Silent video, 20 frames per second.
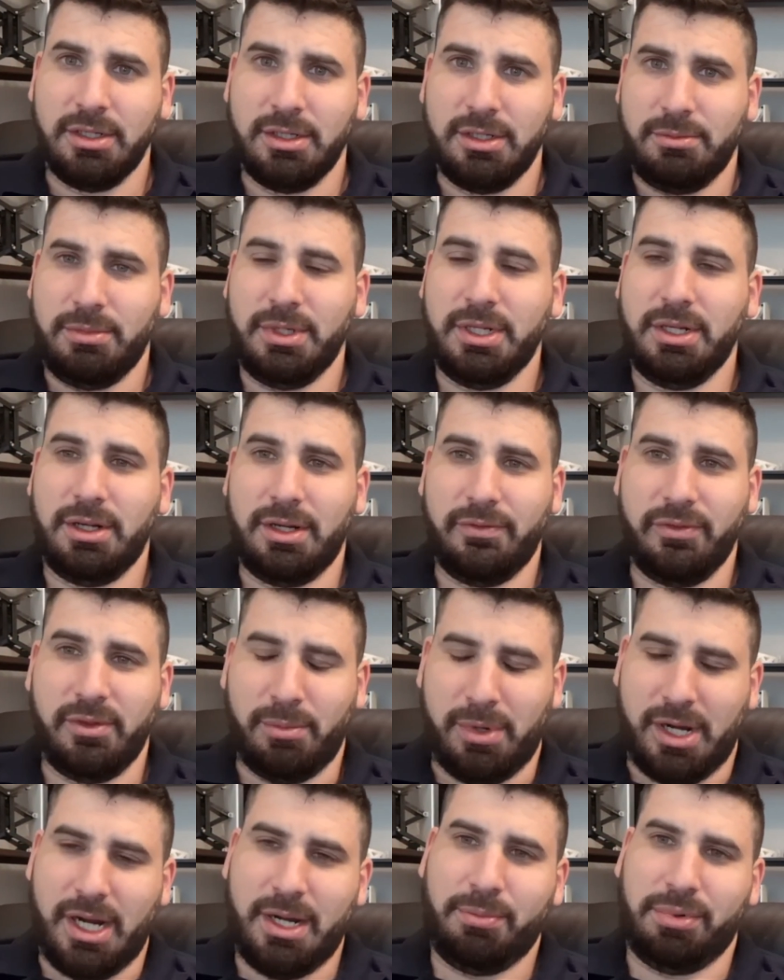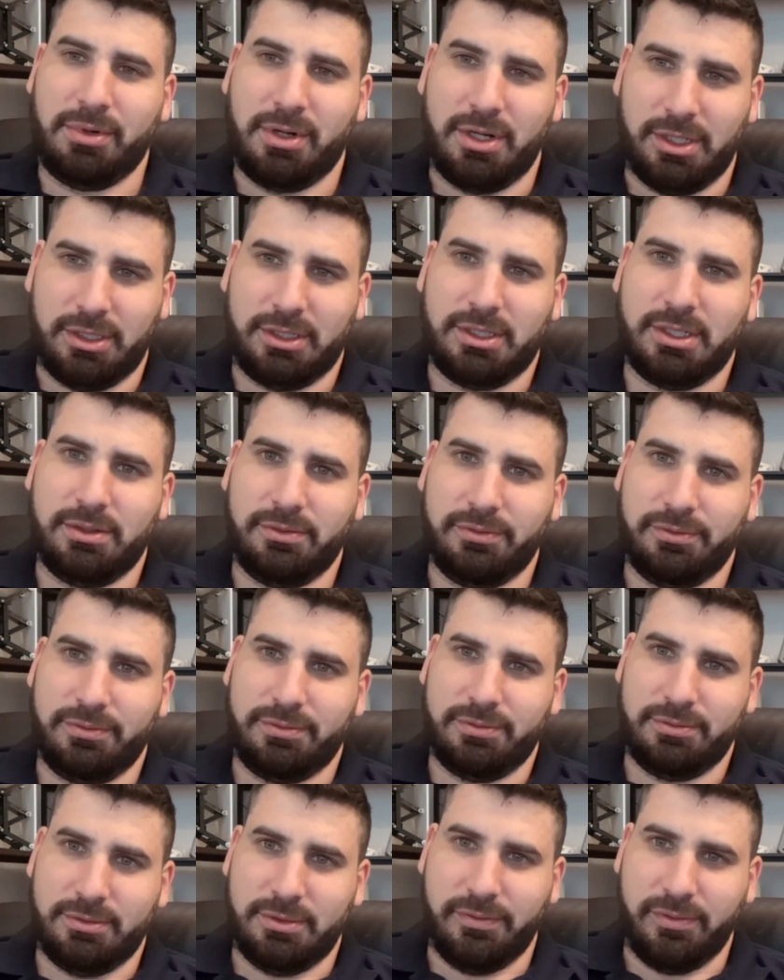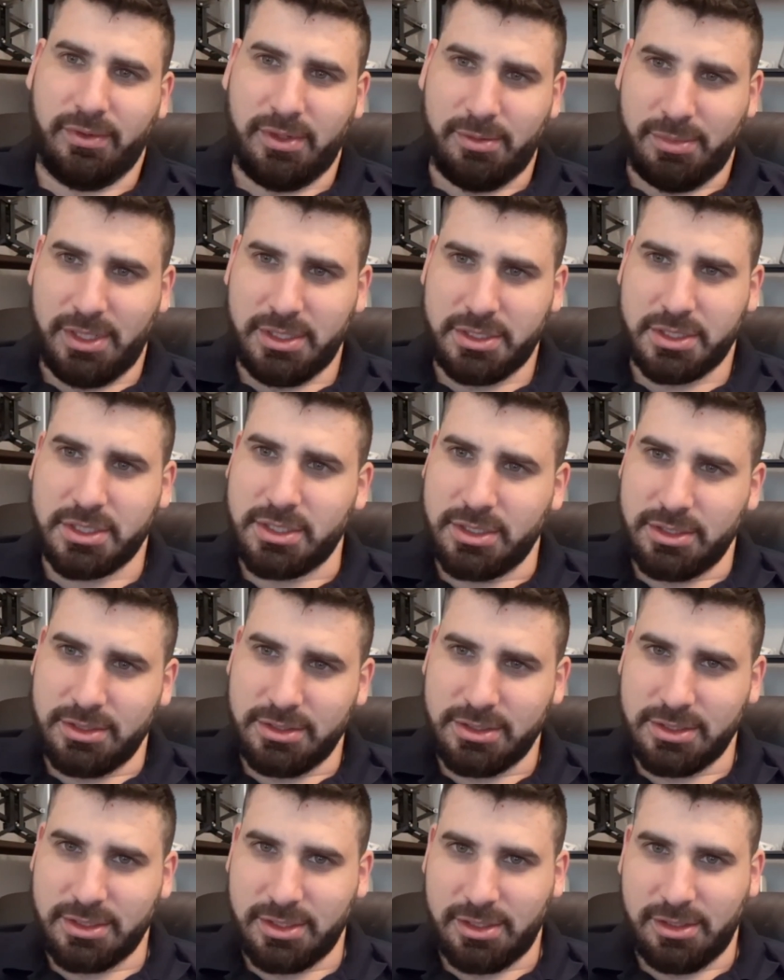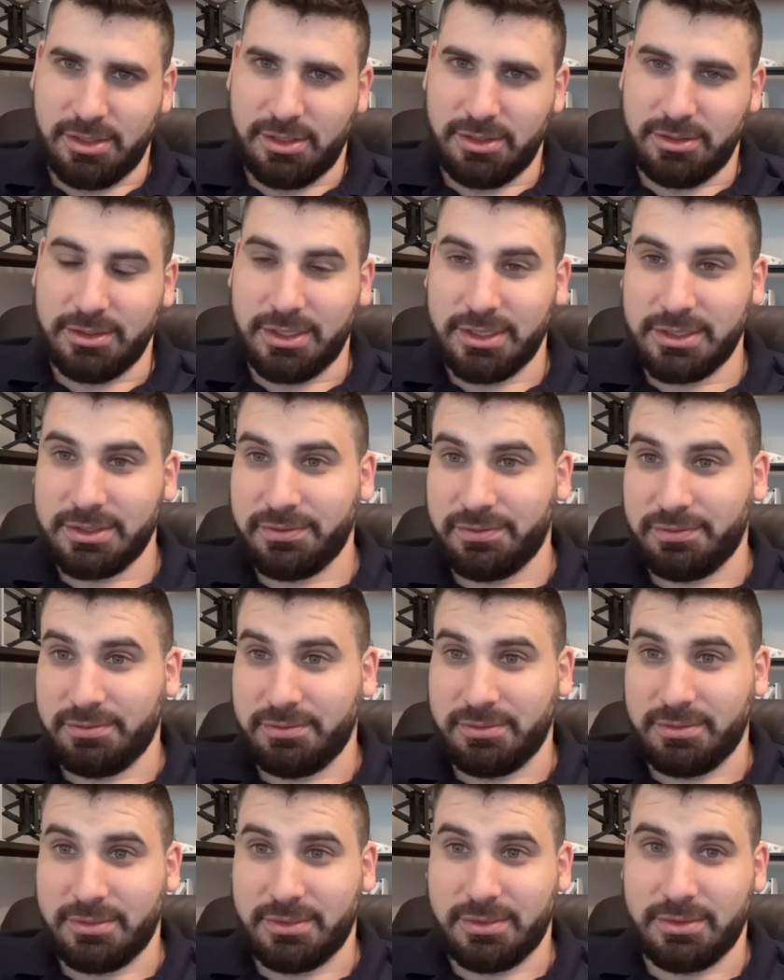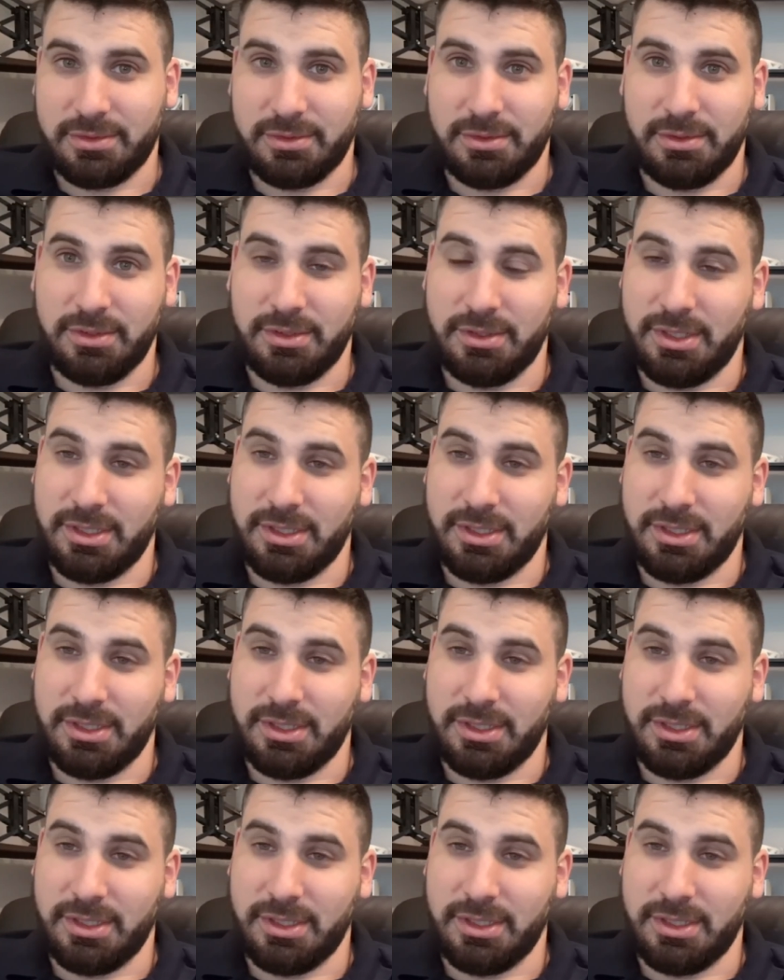We don't have the byproduct of combustion, so that's a.